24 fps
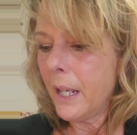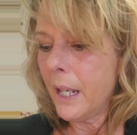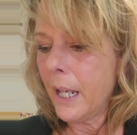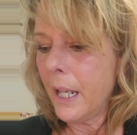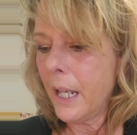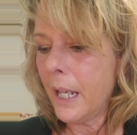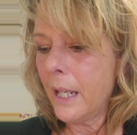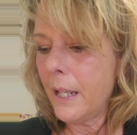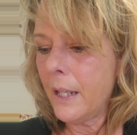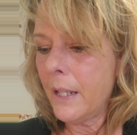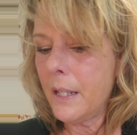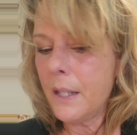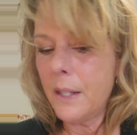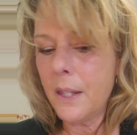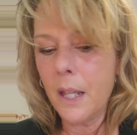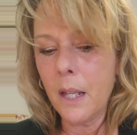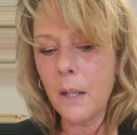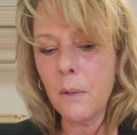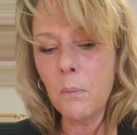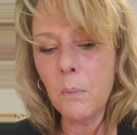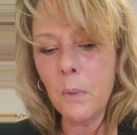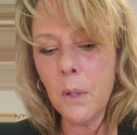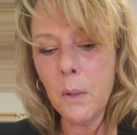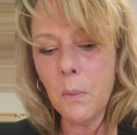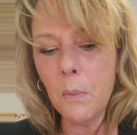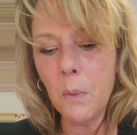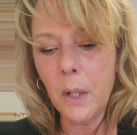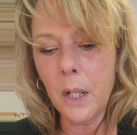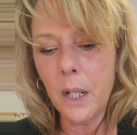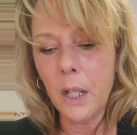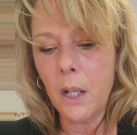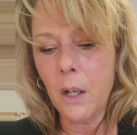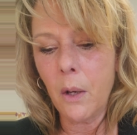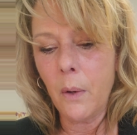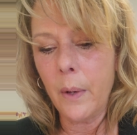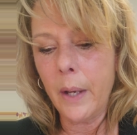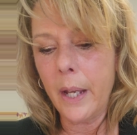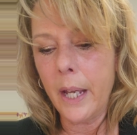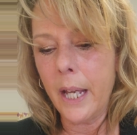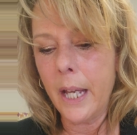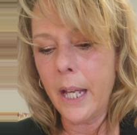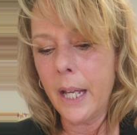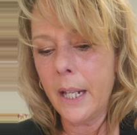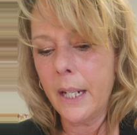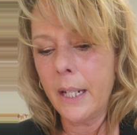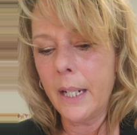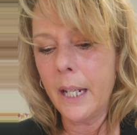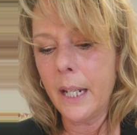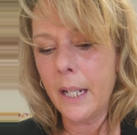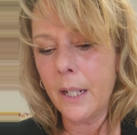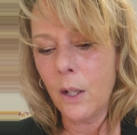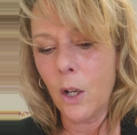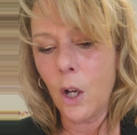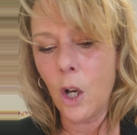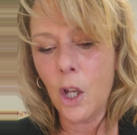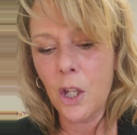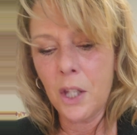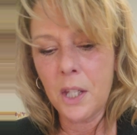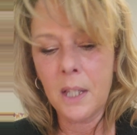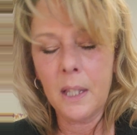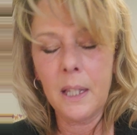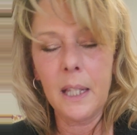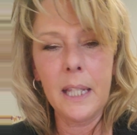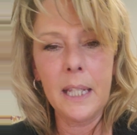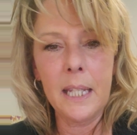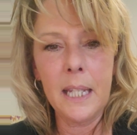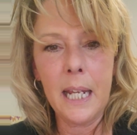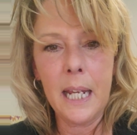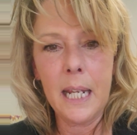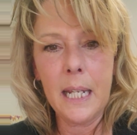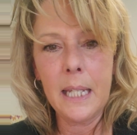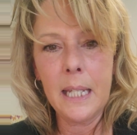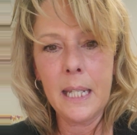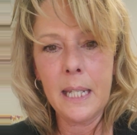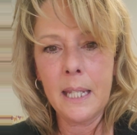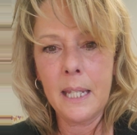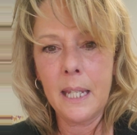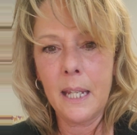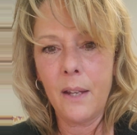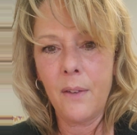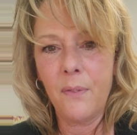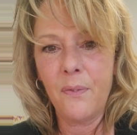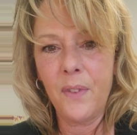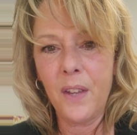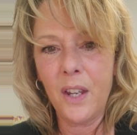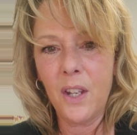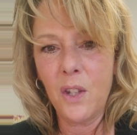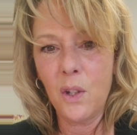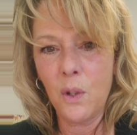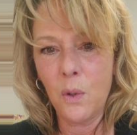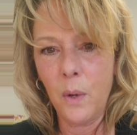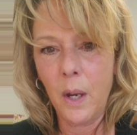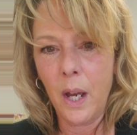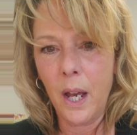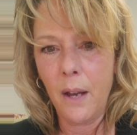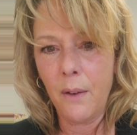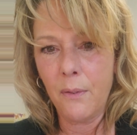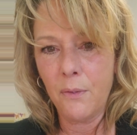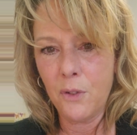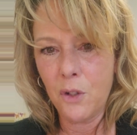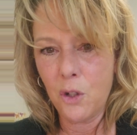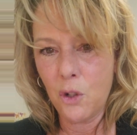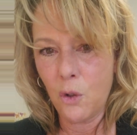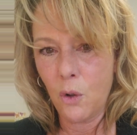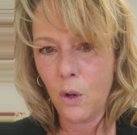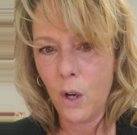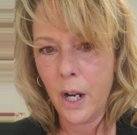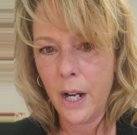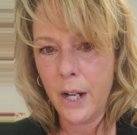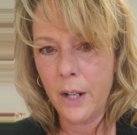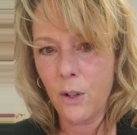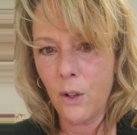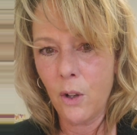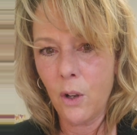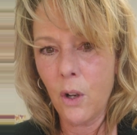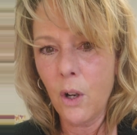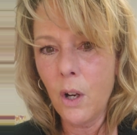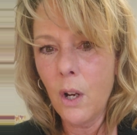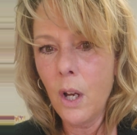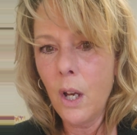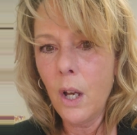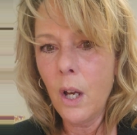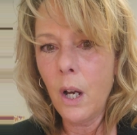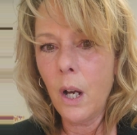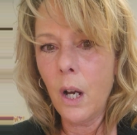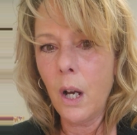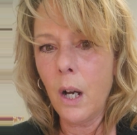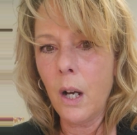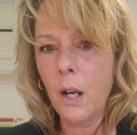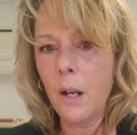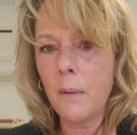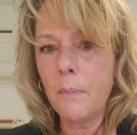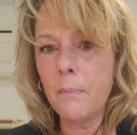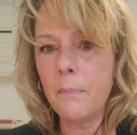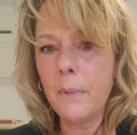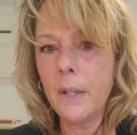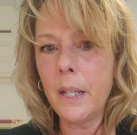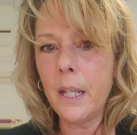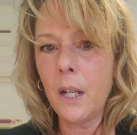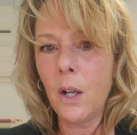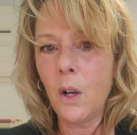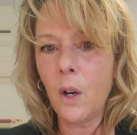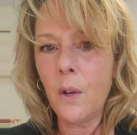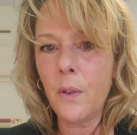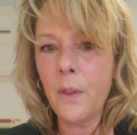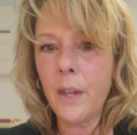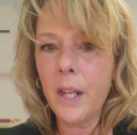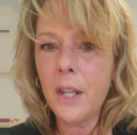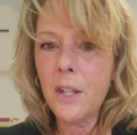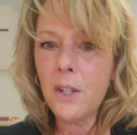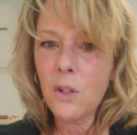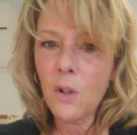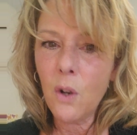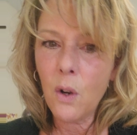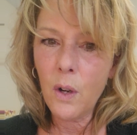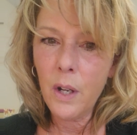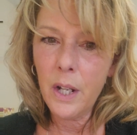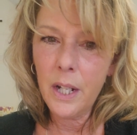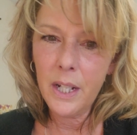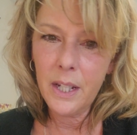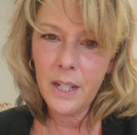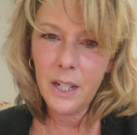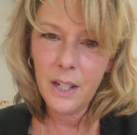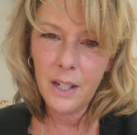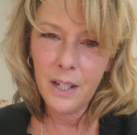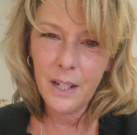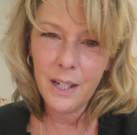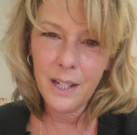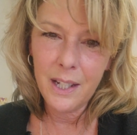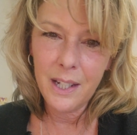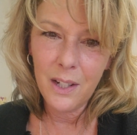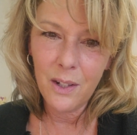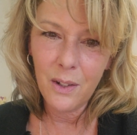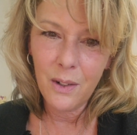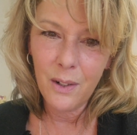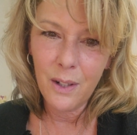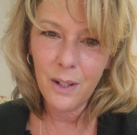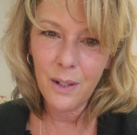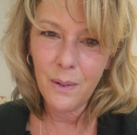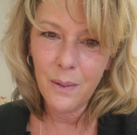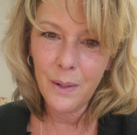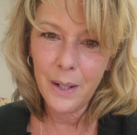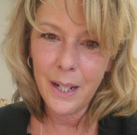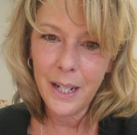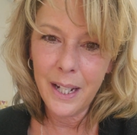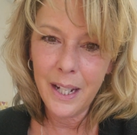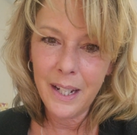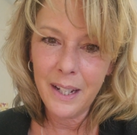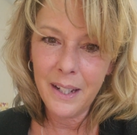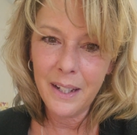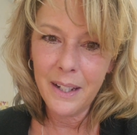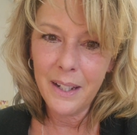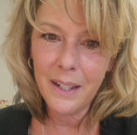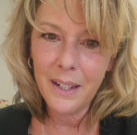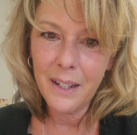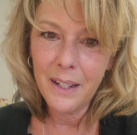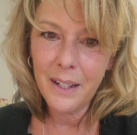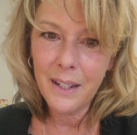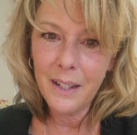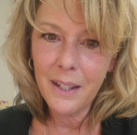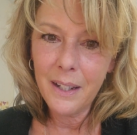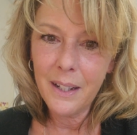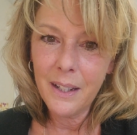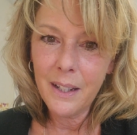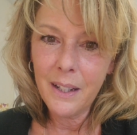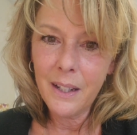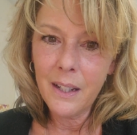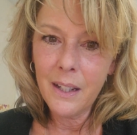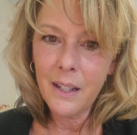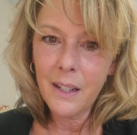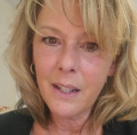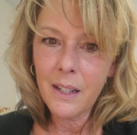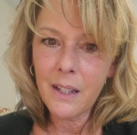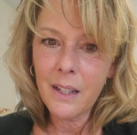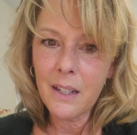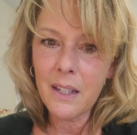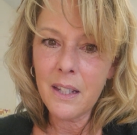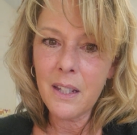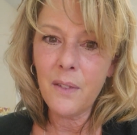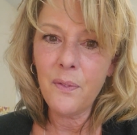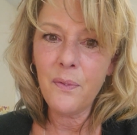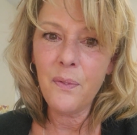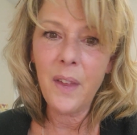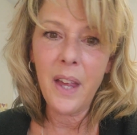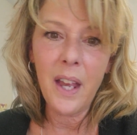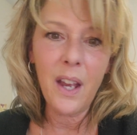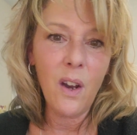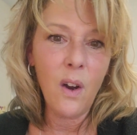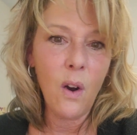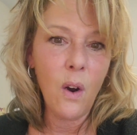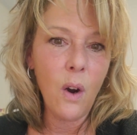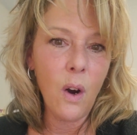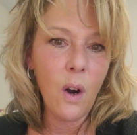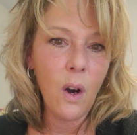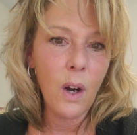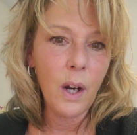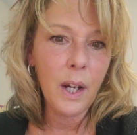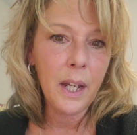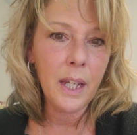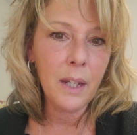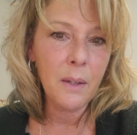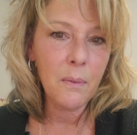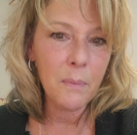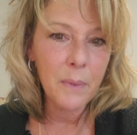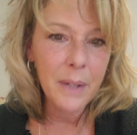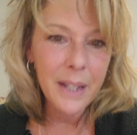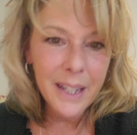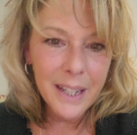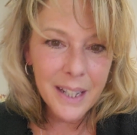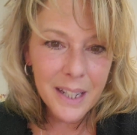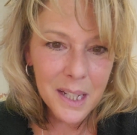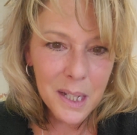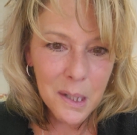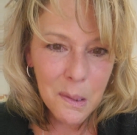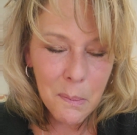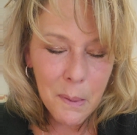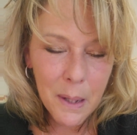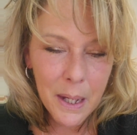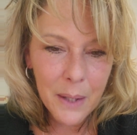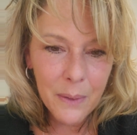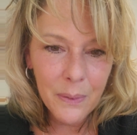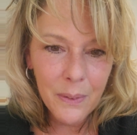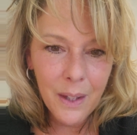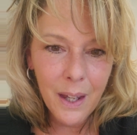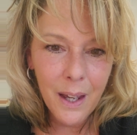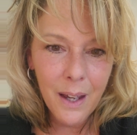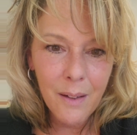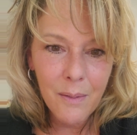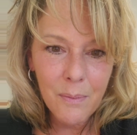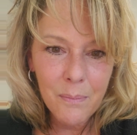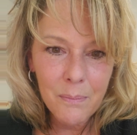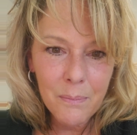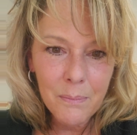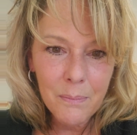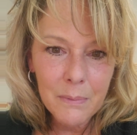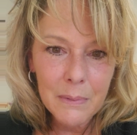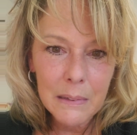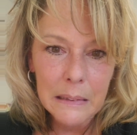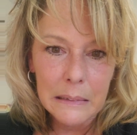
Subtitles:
And then we want to go ahead and auscultate to see if they do have stridor. Are they starting to deteriorate? Because if they are, can we intubate them?